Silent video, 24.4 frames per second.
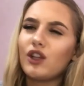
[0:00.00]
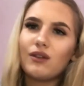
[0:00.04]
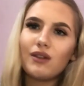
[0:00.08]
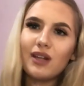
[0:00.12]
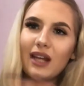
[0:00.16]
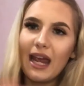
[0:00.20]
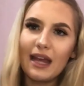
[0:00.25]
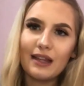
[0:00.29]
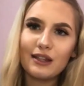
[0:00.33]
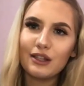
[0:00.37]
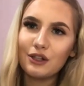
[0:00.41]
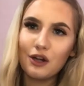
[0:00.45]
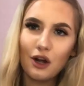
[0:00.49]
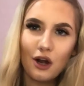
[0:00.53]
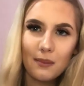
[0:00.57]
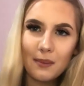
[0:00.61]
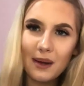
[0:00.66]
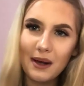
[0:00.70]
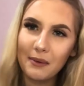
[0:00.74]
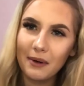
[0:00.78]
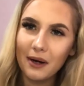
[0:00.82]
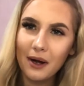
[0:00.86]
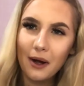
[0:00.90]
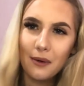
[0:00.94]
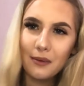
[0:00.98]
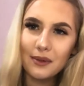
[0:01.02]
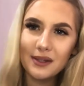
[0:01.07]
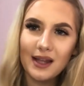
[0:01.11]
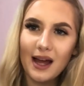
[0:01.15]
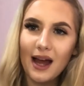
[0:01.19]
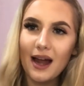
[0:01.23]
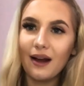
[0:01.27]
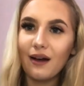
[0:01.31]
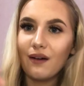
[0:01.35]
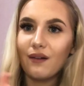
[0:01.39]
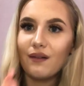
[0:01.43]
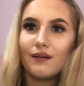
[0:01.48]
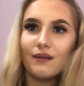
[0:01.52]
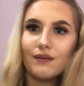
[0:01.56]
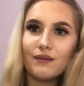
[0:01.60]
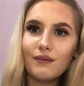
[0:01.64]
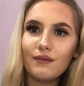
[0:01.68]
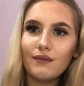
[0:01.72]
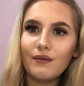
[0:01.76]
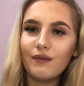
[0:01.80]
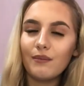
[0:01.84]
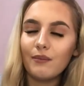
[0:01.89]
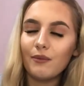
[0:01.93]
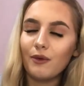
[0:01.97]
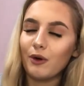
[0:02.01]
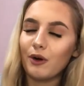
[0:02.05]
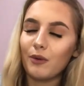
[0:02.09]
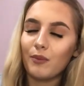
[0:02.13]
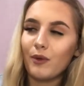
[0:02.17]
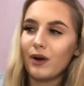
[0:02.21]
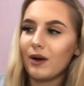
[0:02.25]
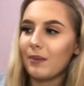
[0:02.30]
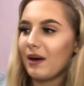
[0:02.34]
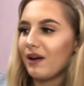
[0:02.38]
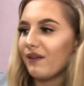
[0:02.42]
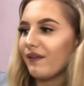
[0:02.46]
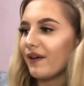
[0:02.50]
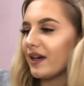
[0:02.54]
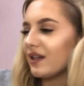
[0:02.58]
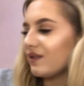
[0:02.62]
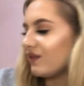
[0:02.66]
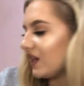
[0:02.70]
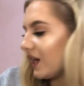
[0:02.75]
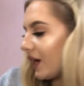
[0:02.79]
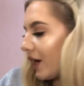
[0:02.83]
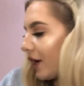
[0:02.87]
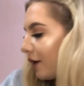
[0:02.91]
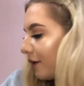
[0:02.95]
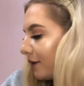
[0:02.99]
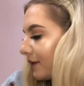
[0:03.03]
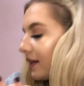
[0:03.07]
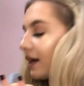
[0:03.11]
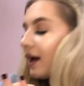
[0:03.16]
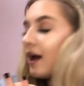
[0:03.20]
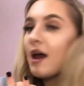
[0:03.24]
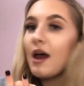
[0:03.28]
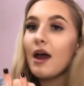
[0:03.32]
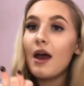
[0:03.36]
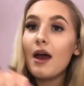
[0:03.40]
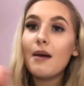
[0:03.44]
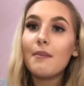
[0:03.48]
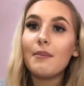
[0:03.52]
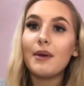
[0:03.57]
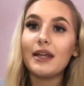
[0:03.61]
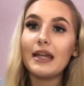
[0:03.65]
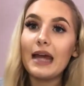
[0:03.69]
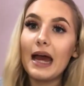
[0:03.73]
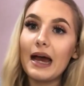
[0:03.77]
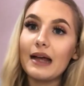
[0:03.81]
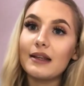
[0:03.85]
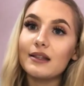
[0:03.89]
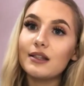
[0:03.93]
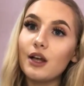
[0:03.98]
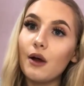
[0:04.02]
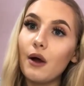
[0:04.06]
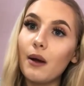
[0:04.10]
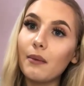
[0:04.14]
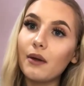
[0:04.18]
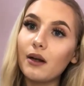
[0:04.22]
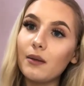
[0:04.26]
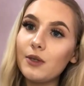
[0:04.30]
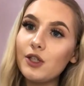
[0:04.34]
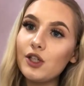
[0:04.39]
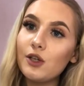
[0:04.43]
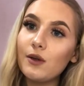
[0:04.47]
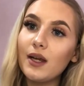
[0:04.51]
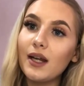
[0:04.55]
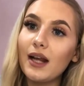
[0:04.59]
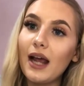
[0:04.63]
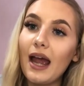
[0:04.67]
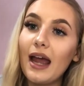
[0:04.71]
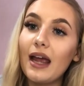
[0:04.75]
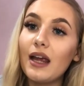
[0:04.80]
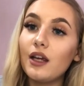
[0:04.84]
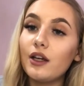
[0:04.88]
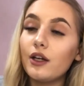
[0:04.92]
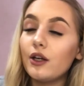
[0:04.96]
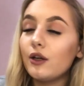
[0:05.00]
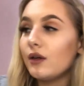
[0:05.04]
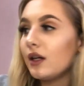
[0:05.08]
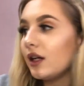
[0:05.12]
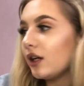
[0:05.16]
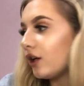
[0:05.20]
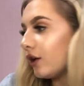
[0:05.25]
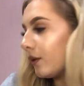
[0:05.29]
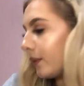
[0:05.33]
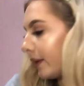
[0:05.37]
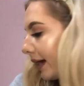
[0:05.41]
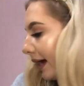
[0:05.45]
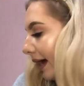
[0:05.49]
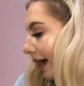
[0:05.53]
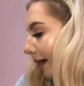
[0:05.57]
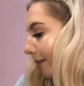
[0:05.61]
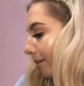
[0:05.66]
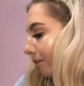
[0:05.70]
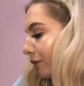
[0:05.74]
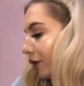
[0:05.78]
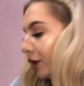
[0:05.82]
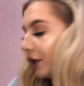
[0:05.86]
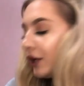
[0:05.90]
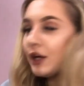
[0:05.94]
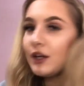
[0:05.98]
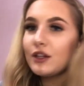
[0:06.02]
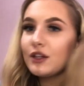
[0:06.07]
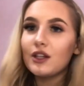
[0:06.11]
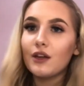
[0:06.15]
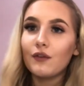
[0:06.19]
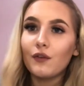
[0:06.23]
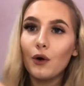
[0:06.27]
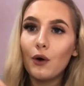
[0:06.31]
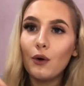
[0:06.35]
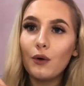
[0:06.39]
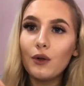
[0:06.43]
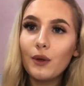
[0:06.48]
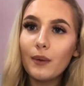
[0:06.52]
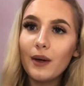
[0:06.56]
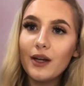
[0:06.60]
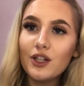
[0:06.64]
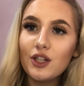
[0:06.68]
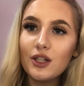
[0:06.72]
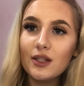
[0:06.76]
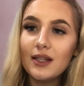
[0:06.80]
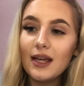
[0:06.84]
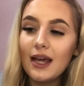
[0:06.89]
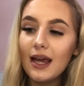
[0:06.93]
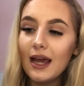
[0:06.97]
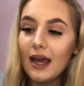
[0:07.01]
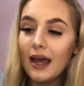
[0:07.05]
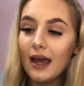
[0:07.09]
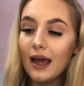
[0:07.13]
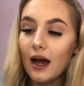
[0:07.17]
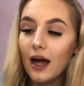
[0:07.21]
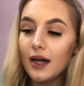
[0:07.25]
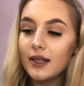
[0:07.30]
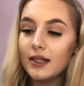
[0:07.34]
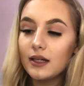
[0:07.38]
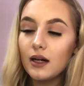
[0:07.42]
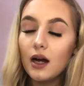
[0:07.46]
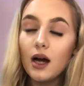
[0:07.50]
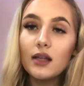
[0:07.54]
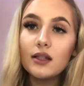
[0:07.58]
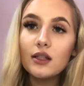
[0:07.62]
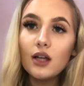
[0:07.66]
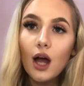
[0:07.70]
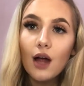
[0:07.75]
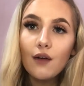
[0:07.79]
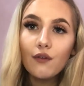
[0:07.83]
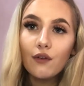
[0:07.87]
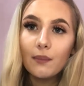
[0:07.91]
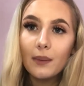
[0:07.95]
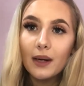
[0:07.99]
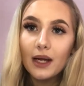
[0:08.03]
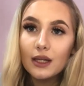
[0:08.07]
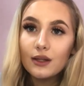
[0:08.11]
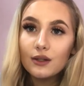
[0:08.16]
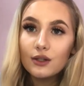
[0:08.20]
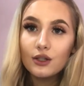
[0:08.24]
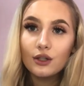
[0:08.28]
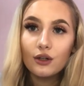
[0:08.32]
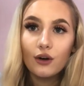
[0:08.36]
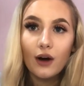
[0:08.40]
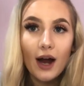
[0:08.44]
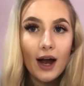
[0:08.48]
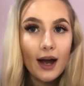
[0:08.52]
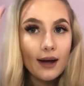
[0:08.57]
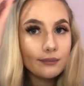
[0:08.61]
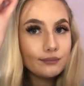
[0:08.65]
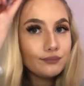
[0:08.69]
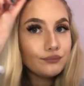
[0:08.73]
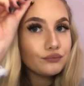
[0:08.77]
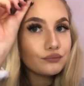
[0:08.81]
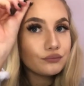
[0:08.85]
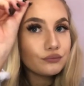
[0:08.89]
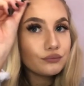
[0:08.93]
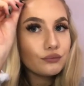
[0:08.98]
get to know me when I was like one of my first videos. But yeah, so I'm going to be doing a uni Q&A. So I've got all the questions here. I did ask over on my Instagram